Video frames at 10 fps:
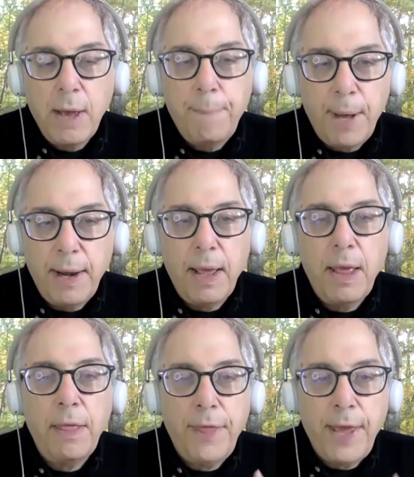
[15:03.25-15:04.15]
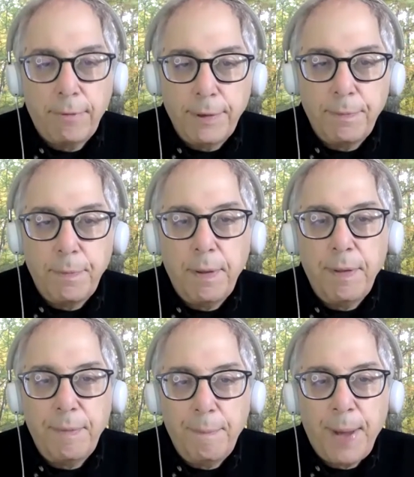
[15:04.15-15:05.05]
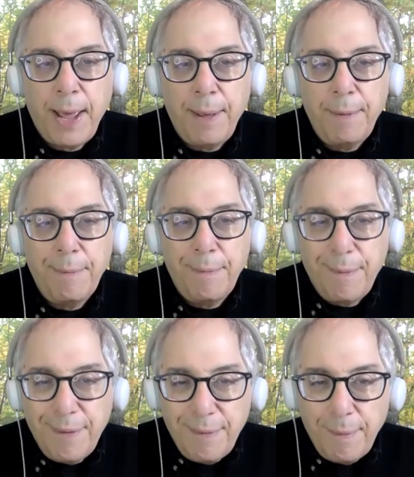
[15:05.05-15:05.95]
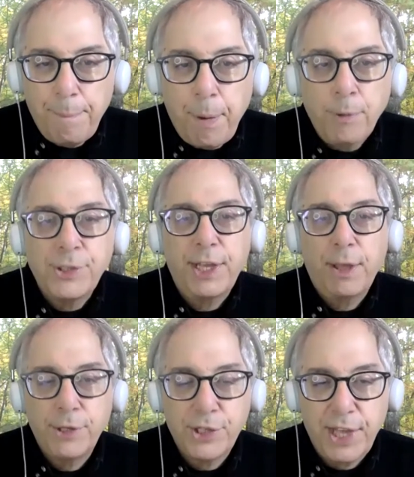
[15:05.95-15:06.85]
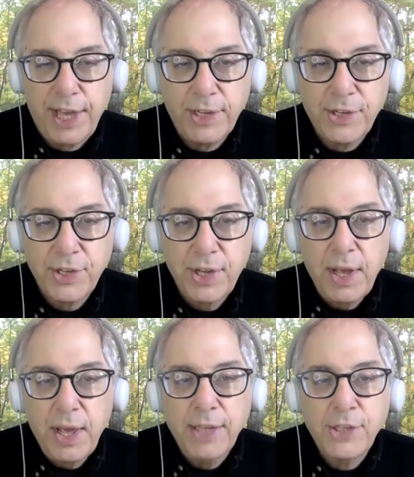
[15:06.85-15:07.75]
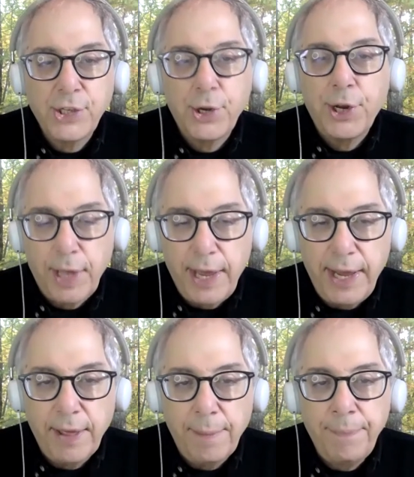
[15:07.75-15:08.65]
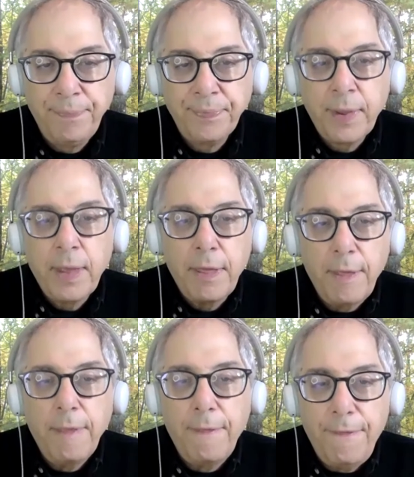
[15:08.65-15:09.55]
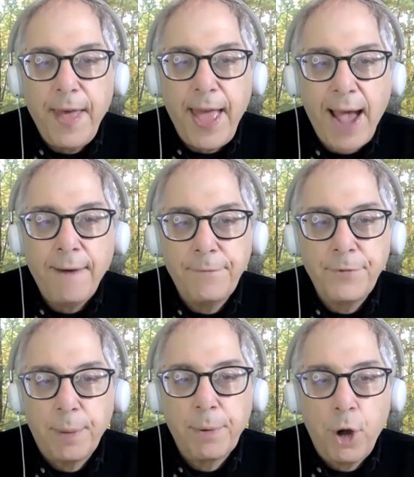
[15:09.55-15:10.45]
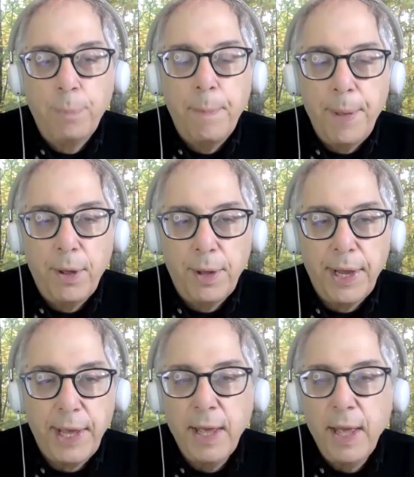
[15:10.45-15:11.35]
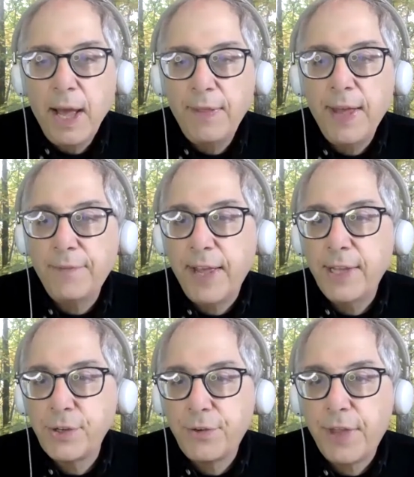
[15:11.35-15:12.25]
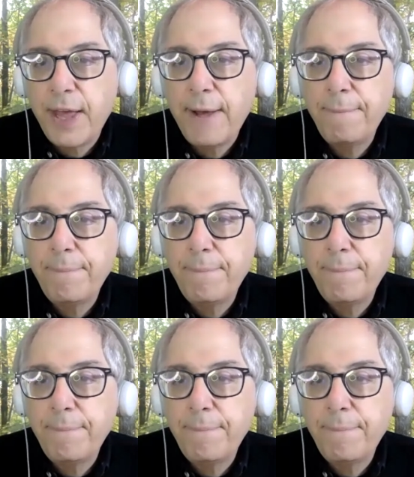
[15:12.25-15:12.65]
But they're by posting those things and circulating them, they have some culpability and they have to answer for that.